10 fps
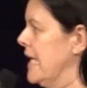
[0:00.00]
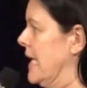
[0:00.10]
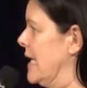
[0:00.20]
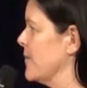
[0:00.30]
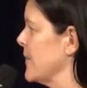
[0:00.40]

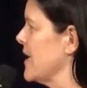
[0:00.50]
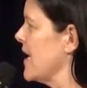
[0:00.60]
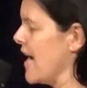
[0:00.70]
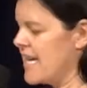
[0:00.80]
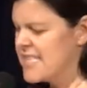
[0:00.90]
And
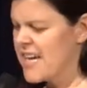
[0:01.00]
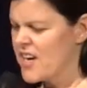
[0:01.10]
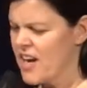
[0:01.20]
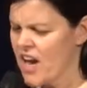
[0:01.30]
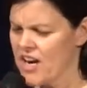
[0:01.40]

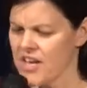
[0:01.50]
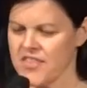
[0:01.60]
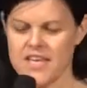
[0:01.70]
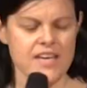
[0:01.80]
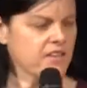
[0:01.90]
I
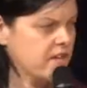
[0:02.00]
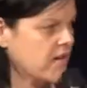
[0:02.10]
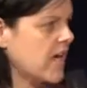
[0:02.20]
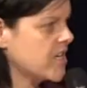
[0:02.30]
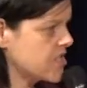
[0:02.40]
think even in
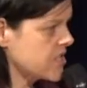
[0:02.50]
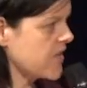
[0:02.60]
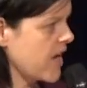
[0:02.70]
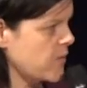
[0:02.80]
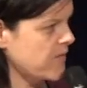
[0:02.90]
relation to that,